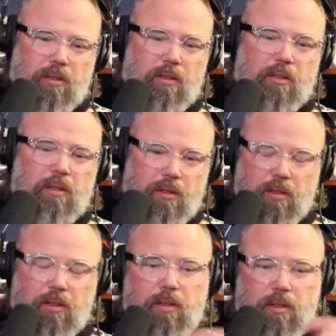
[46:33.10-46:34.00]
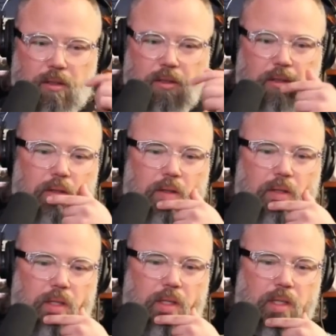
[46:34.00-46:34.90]

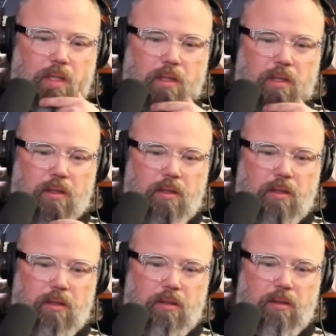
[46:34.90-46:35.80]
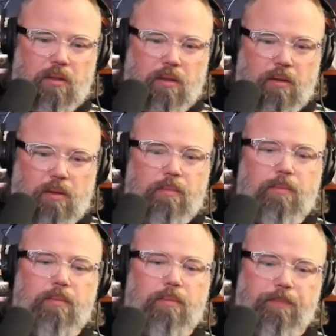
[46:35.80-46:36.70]

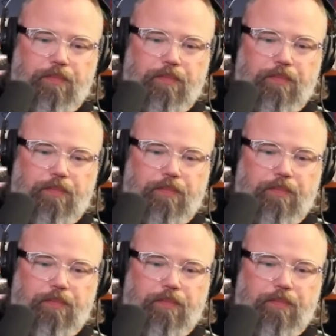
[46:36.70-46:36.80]
The person shown says nothing.